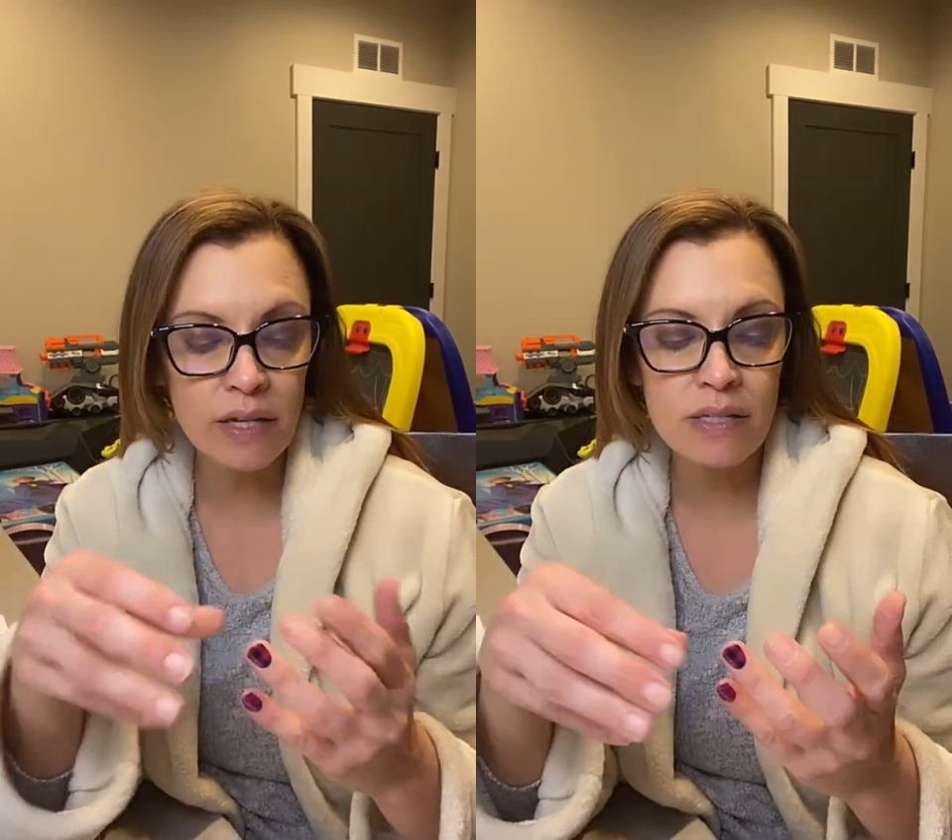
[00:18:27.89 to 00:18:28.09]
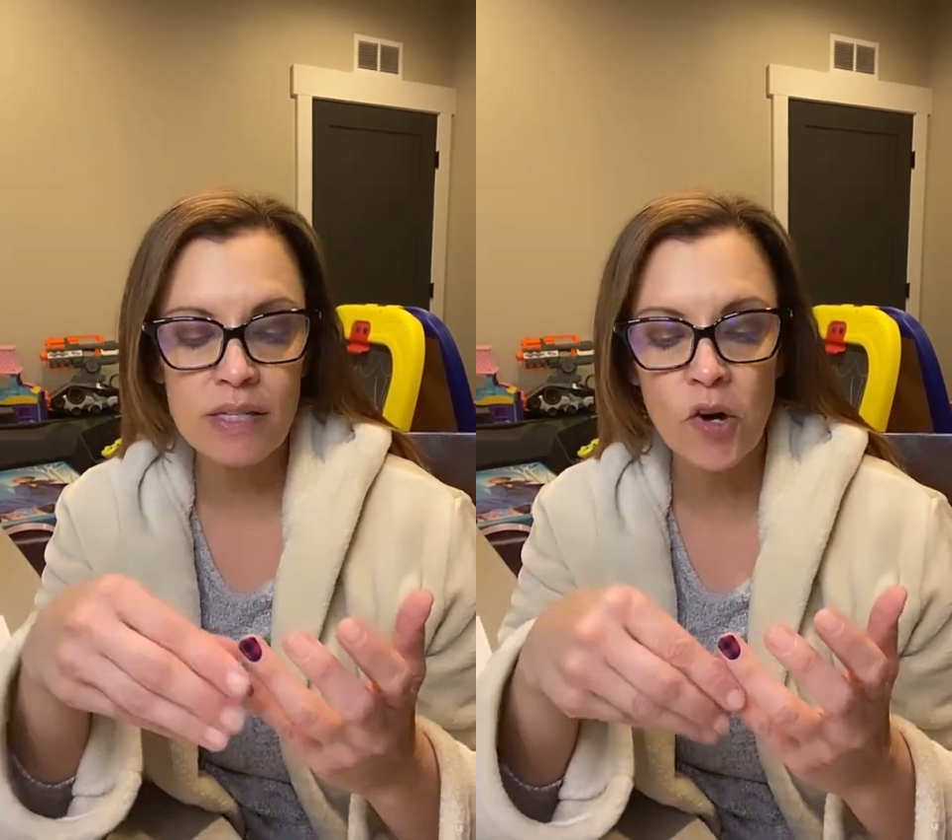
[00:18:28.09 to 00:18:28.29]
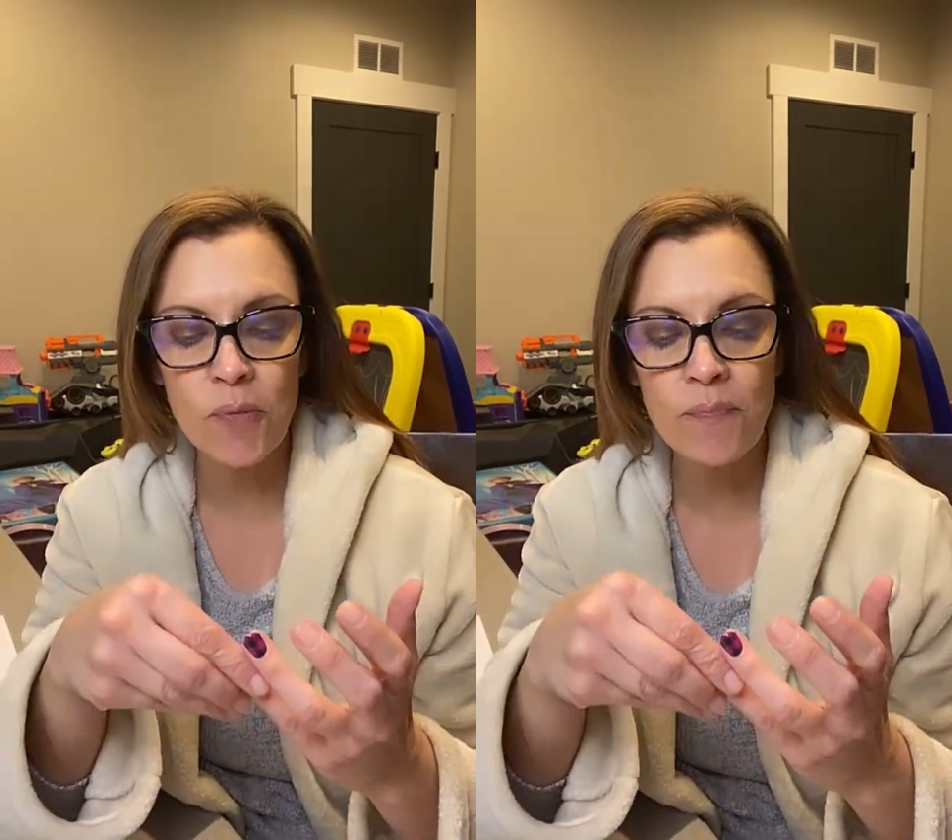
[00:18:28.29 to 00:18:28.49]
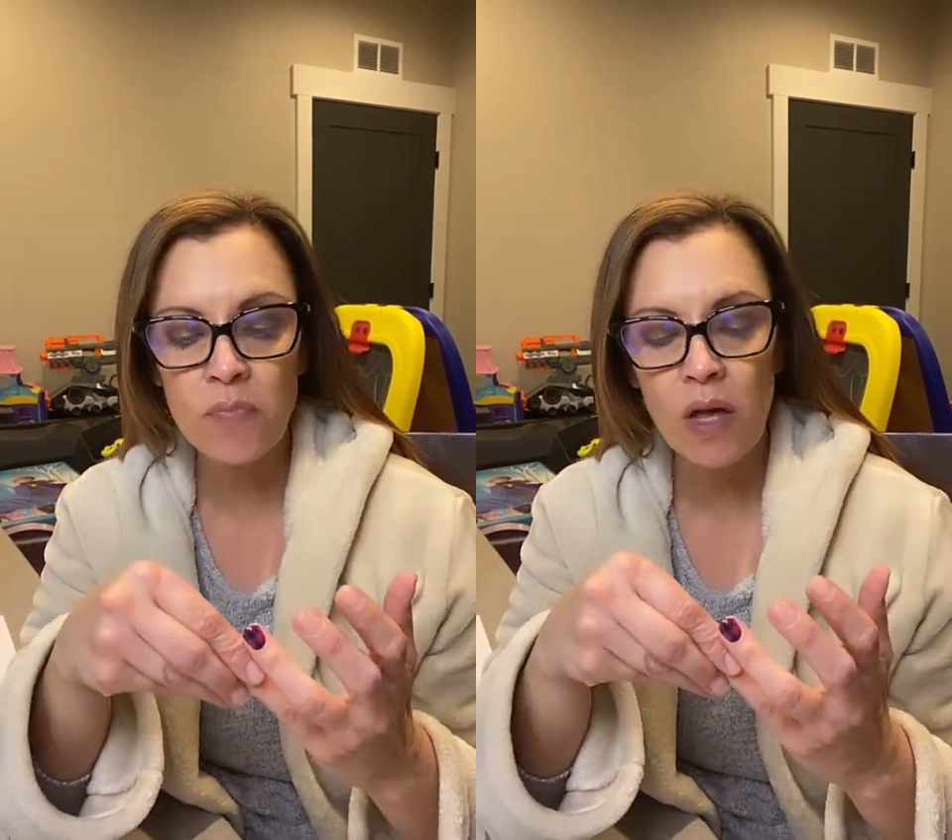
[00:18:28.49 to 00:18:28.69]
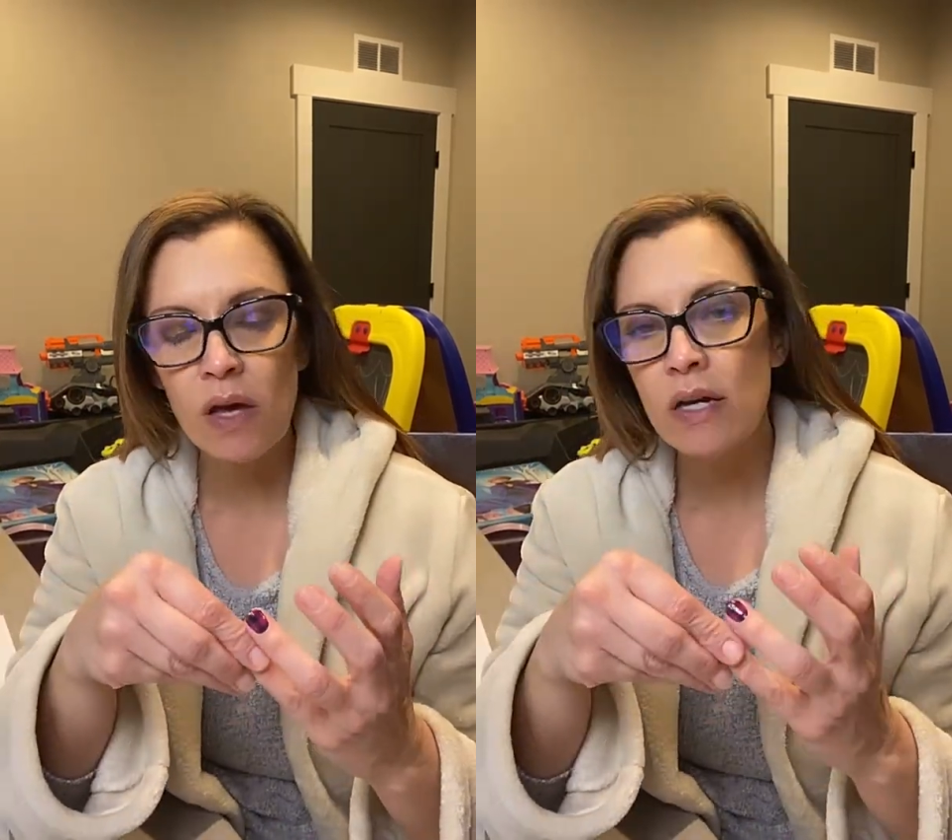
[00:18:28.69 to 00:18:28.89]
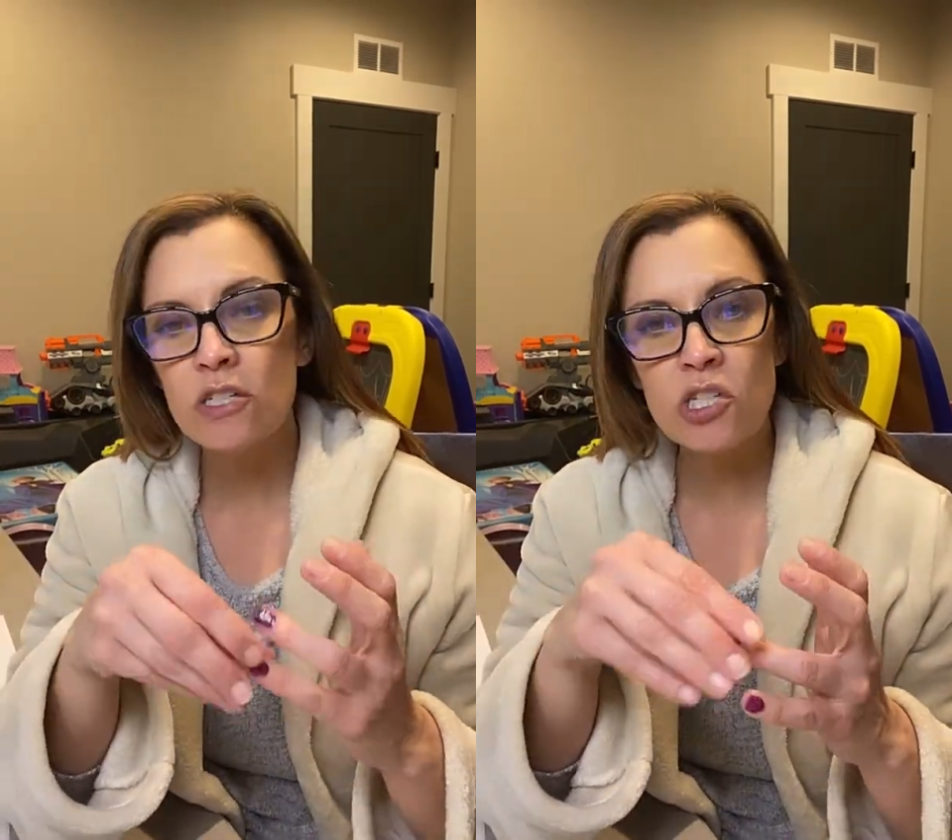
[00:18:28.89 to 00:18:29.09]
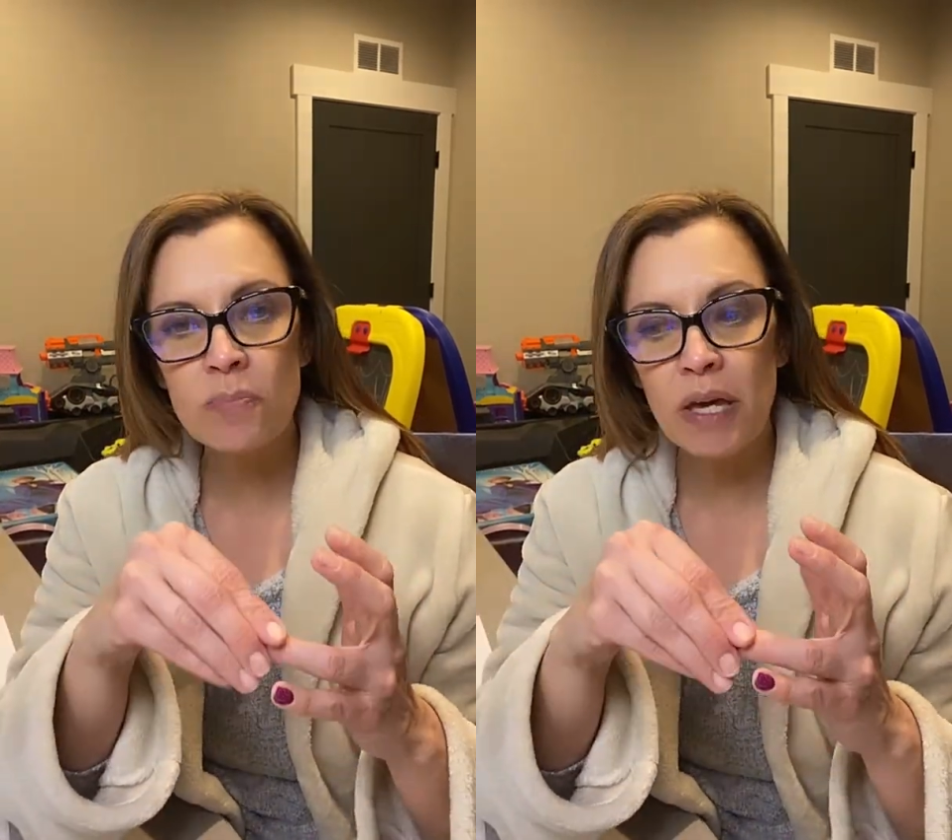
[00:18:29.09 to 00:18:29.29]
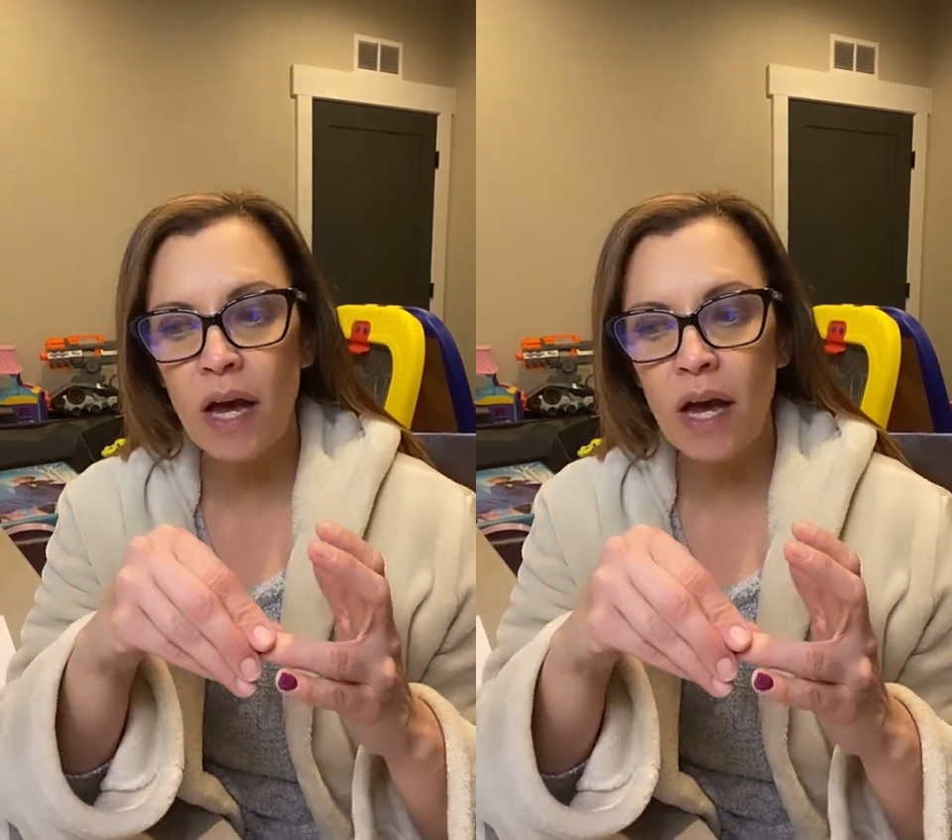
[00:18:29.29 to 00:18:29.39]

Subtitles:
So just